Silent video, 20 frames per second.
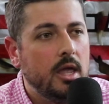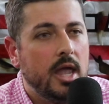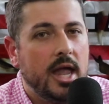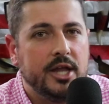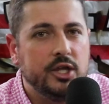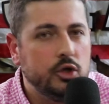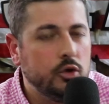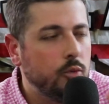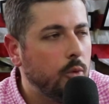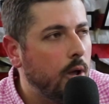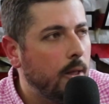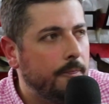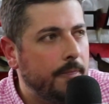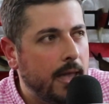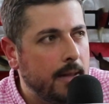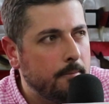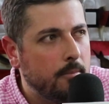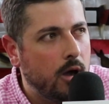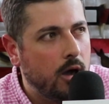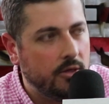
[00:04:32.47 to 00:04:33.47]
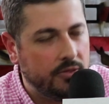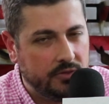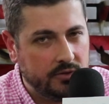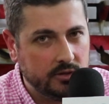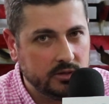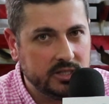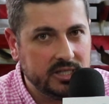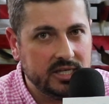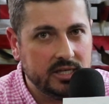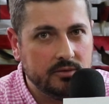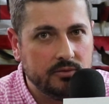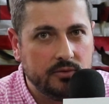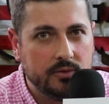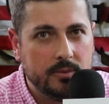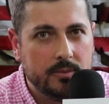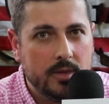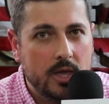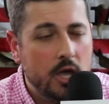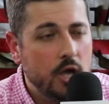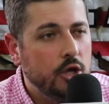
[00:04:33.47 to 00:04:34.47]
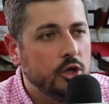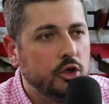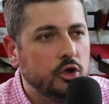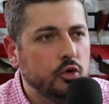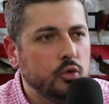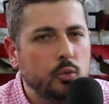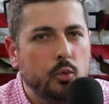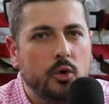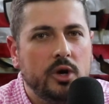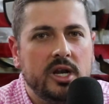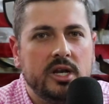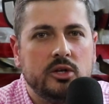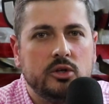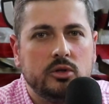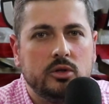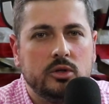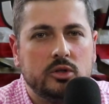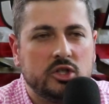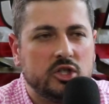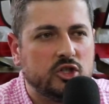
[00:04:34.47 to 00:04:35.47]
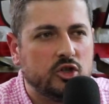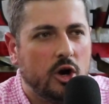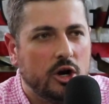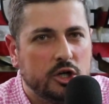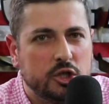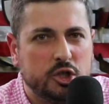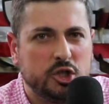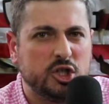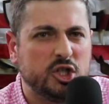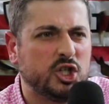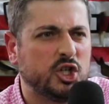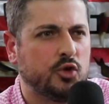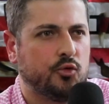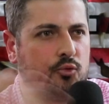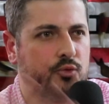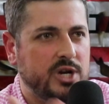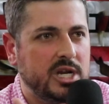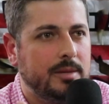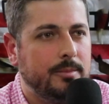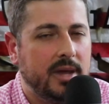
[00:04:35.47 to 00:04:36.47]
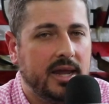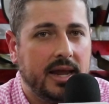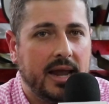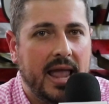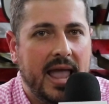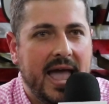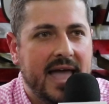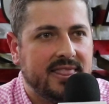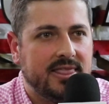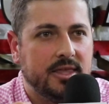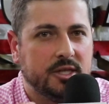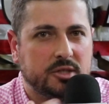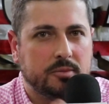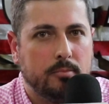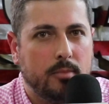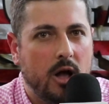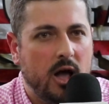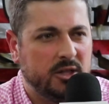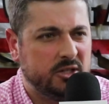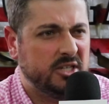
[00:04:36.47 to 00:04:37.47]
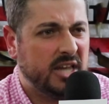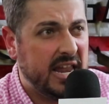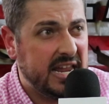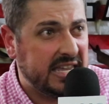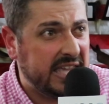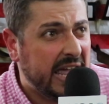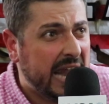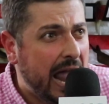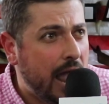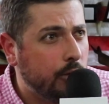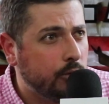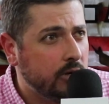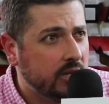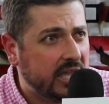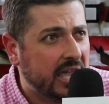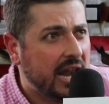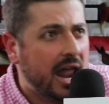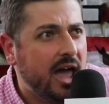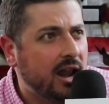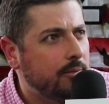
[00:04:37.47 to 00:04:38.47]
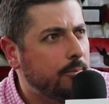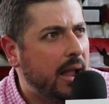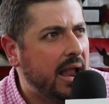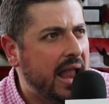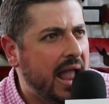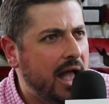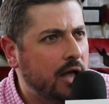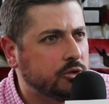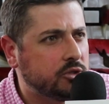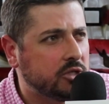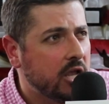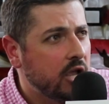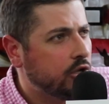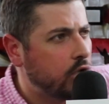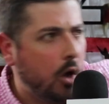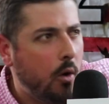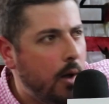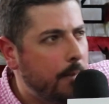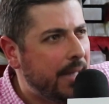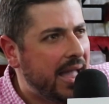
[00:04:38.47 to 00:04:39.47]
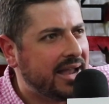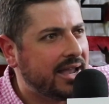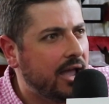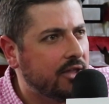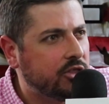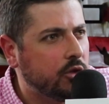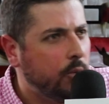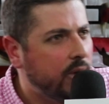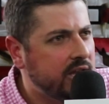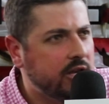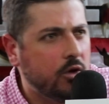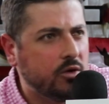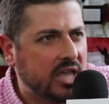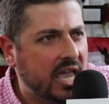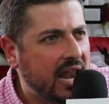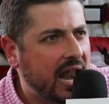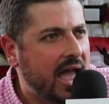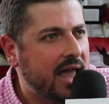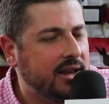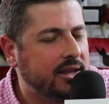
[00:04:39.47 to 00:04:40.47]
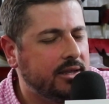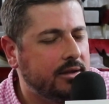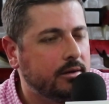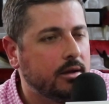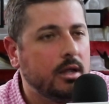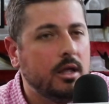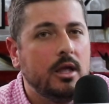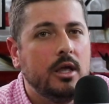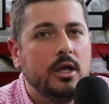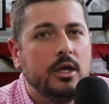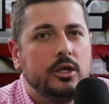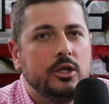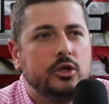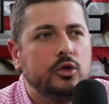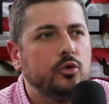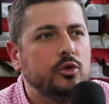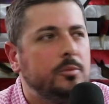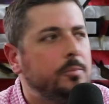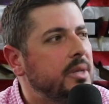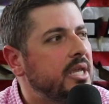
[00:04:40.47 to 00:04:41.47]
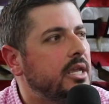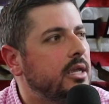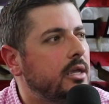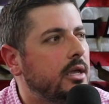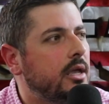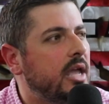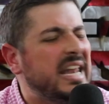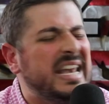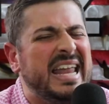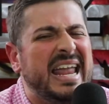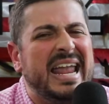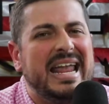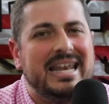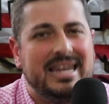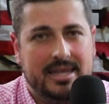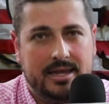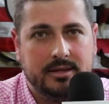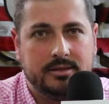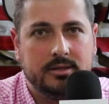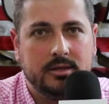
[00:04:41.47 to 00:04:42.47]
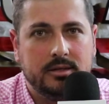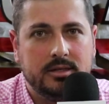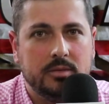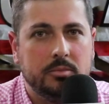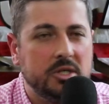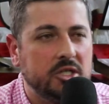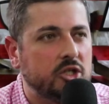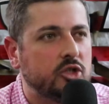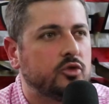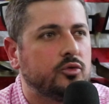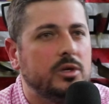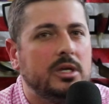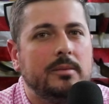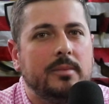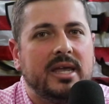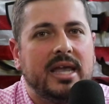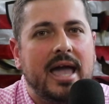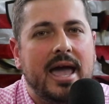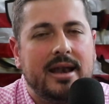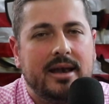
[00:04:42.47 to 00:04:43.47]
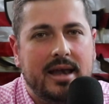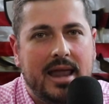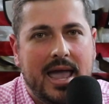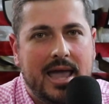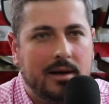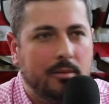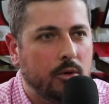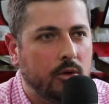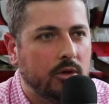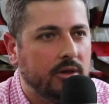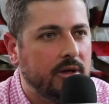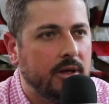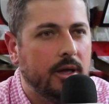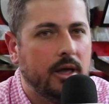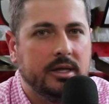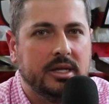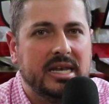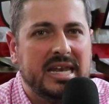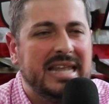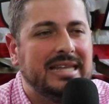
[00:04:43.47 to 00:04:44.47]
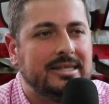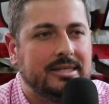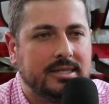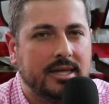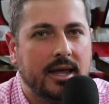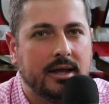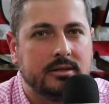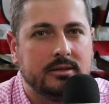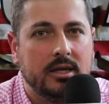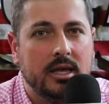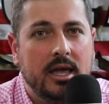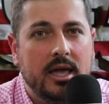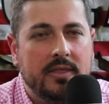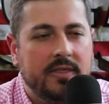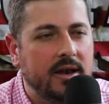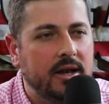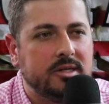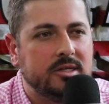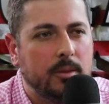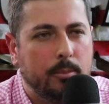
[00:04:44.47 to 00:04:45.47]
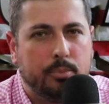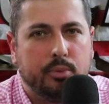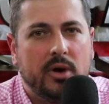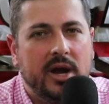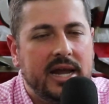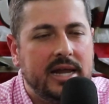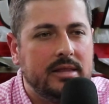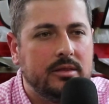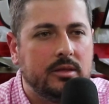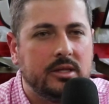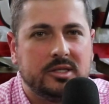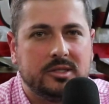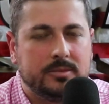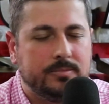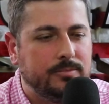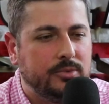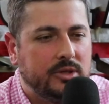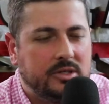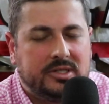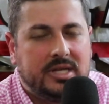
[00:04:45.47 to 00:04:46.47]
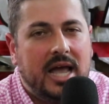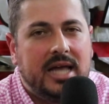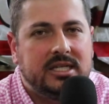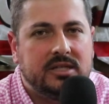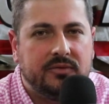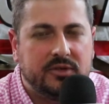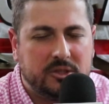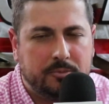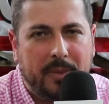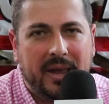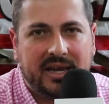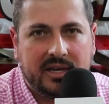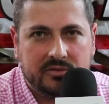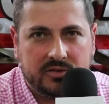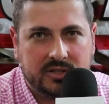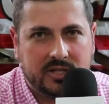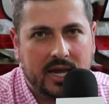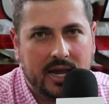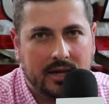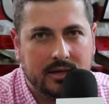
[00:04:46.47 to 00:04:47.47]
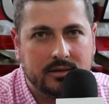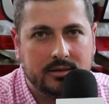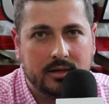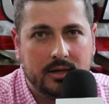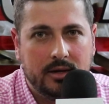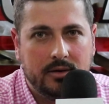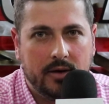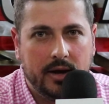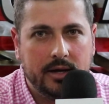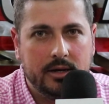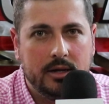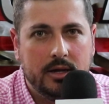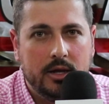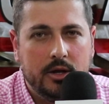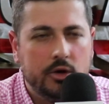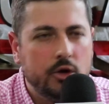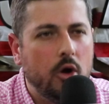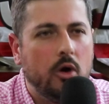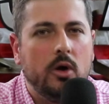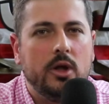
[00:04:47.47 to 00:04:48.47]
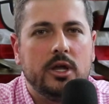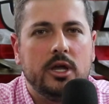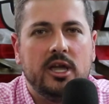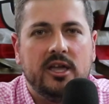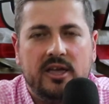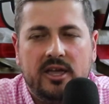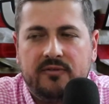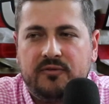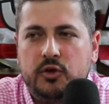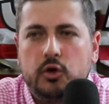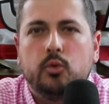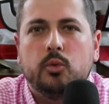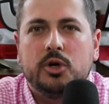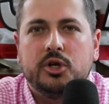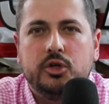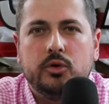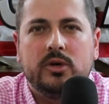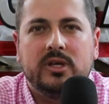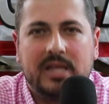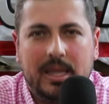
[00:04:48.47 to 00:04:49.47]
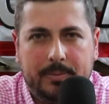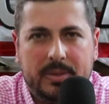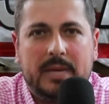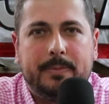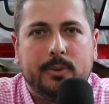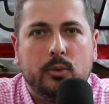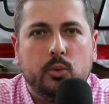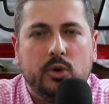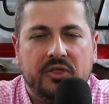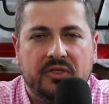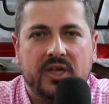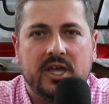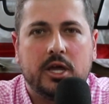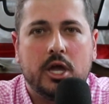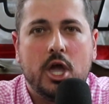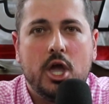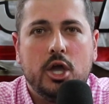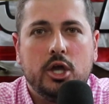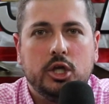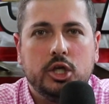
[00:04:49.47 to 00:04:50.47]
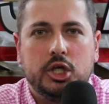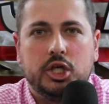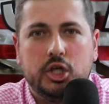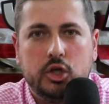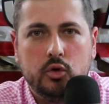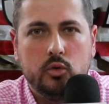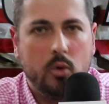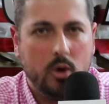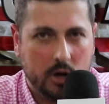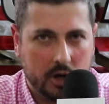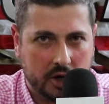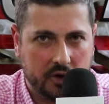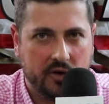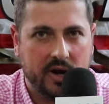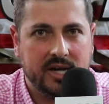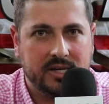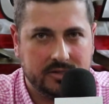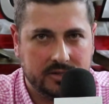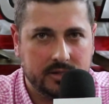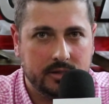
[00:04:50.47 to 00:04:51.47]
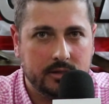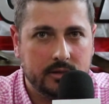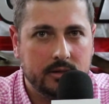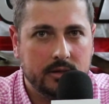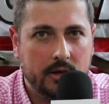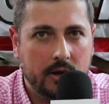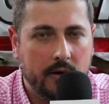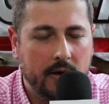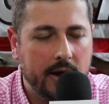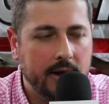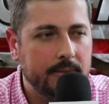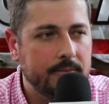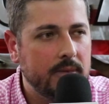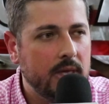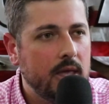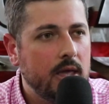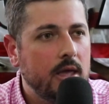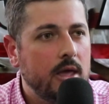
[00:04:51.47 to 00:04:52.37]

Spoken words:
And you want that moth to leave. You wouldn't start screaming at this moth saying, get out of my house, go back out the window, get out of here. You'd be an idiot to be screaming at an animal, an insect that has a brain the size of a speck of sand, right? No, if you were doing that, people would think you are crazy, all right?